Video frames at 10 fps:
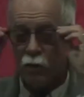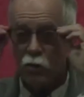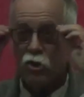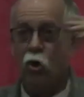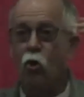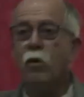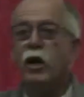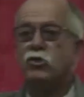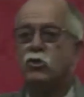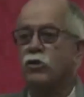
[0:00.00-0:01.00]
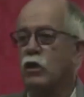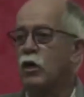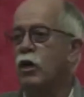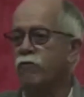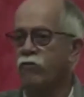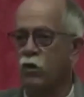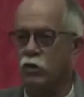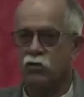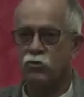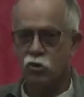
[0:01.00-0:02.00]
So much of the
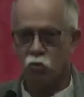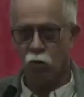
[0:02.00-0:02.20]
conflict in this